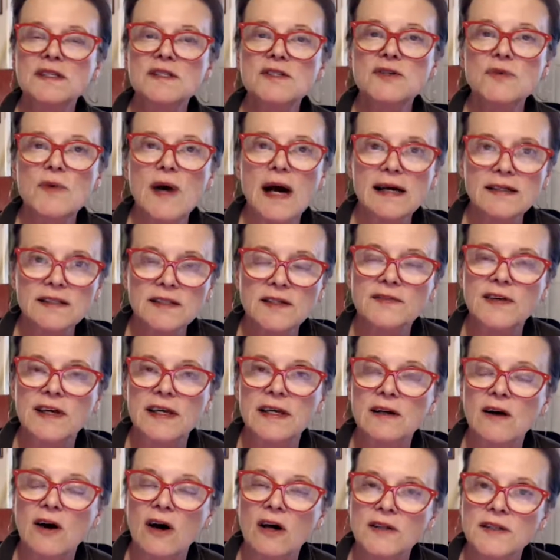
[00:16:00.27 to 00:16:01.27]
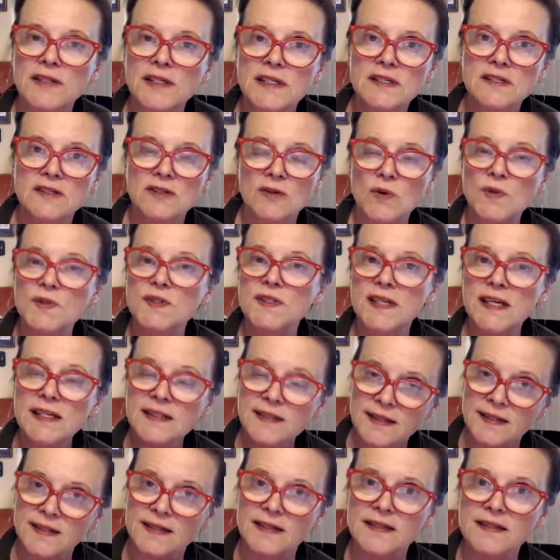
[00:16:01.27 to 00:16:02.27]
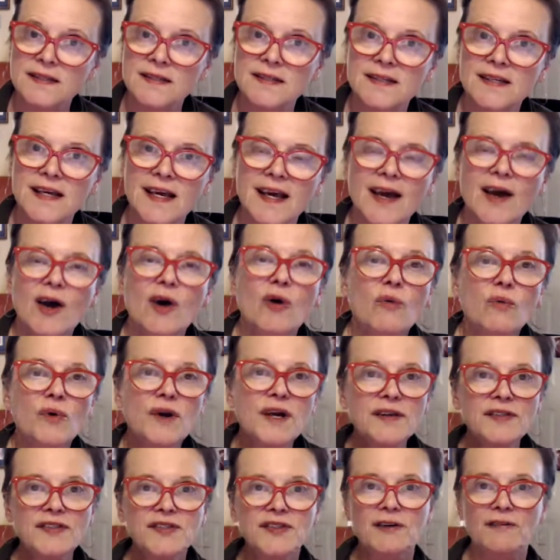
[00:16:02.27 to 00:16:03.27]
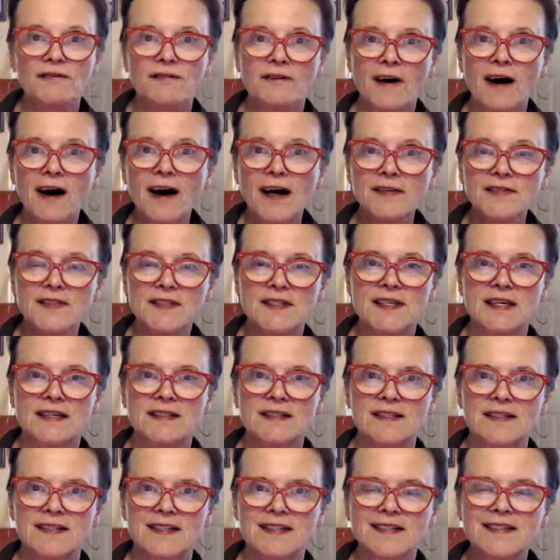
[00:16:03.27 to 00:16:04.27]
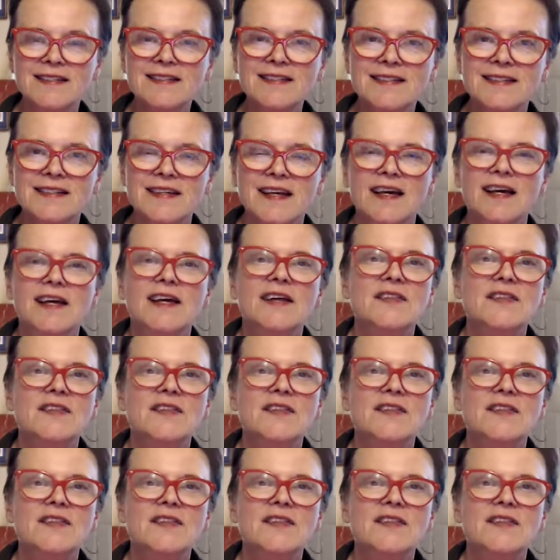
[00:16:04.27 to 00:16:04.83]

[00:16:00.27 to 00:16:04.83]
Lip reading: you activate all these soul senses with the five senses,